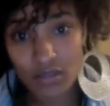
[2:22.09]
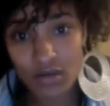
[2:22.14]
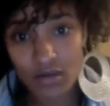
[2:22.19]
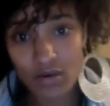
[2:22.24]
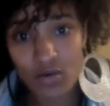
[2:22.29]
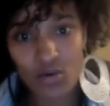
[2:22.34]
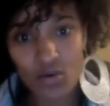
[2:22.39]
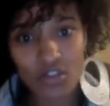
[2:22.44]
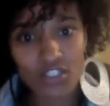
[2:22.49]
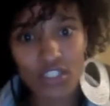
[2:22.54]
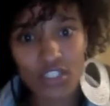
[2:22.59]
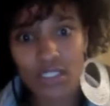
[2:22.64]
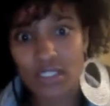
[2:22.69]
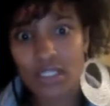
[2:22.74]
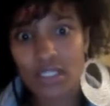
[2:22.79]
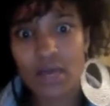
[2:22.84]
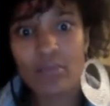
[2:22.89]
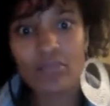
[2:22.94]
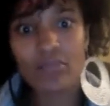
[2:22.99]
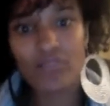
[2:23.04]
or just
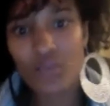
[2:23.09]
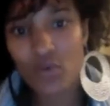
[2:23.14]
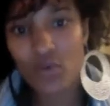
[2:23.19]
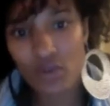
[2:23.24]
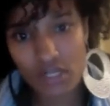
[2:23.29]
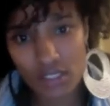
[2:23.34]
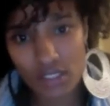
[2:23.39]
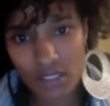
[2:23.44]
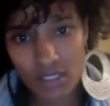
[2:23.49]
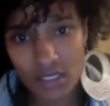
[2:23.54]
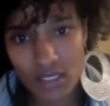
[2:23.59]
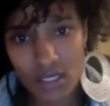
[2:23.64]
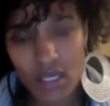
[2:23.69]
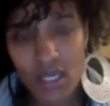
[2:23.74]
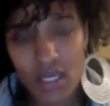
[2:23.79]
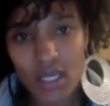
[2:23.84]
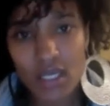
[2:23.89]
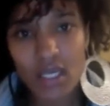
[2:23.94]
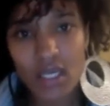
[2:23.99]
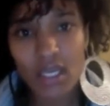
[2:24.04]
some force,
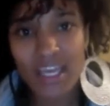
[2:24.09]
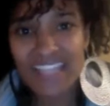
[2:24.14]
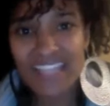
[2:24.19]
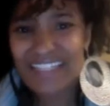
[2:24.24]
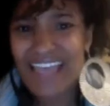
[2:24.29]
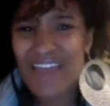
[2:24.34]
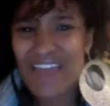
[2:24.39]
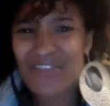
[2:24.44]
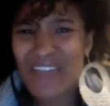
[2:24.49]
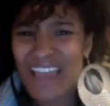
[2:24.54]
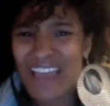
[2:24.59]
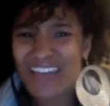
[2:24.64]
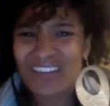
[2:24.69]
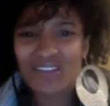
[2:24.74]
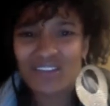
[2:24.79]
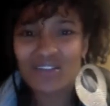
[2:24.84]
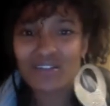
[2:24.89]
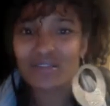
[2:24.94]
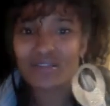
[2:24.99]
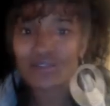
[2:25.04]
is that
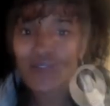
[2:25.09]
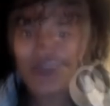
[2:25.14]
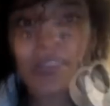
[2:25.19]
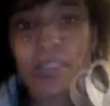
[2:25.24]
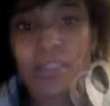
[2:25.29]
radical? No.